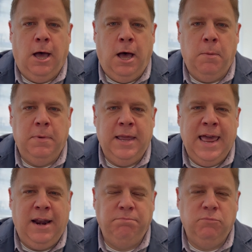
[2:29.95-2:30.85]

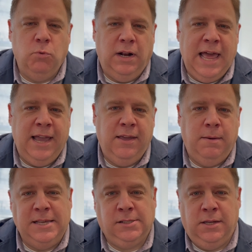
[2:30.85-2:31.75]
And that would allow
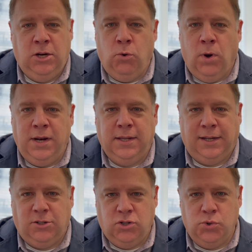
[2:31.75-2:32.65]
you to basically do
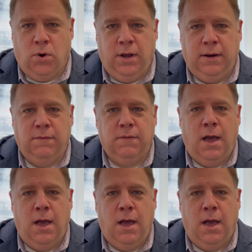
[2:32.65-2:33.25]
one-touch join